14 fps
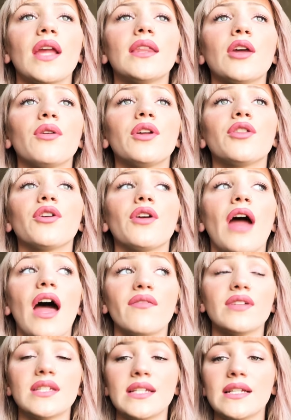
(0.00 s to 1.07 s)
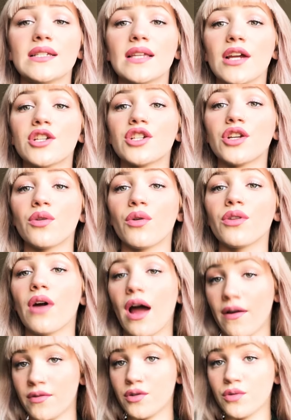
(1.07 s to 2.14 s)
they'll either have a c-section or they'll
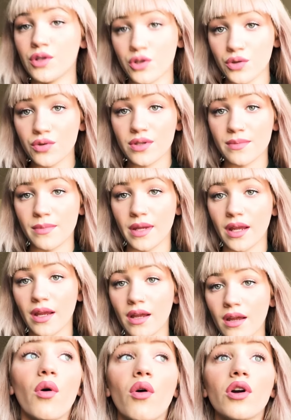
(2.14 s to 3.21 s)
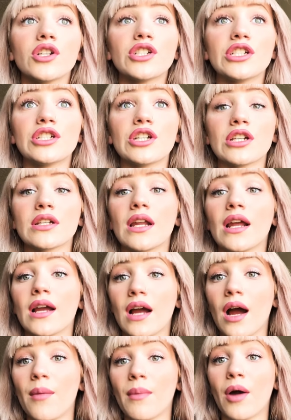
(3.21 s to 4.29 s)
have to induce me or she's just gonna
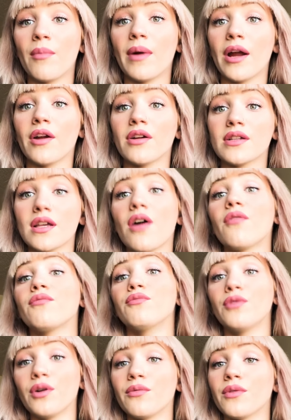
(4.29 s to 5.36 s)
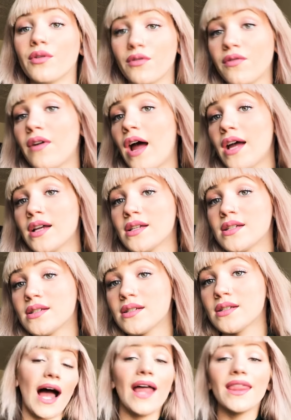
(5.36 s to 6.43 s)
come out by herself real real
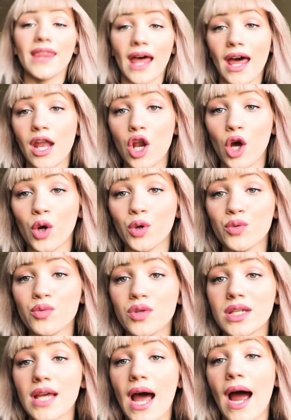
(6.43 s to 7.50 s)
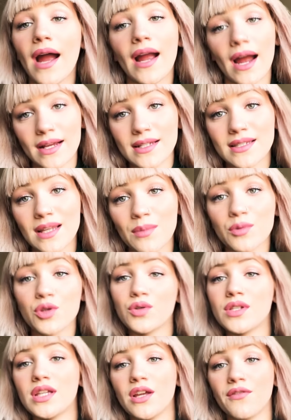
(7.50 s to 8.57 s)
fast on that note i asked them
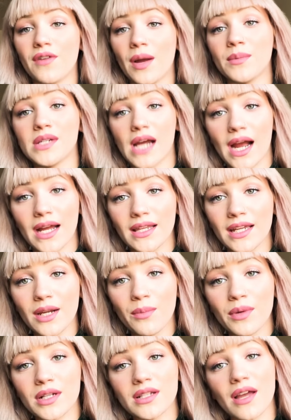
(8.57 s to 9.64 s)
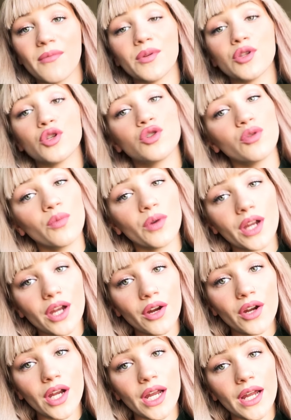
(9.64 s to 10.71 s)
to see if i'm dilated because i've been super
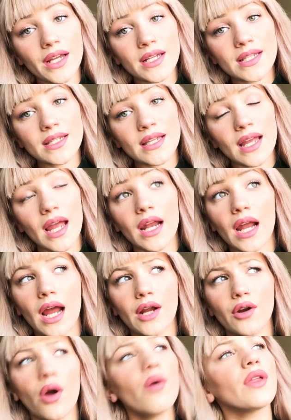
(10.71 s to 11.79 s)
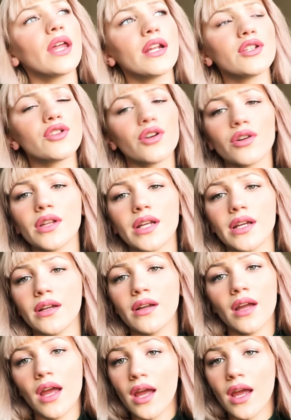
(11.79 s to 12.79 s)
curious and i know that it's early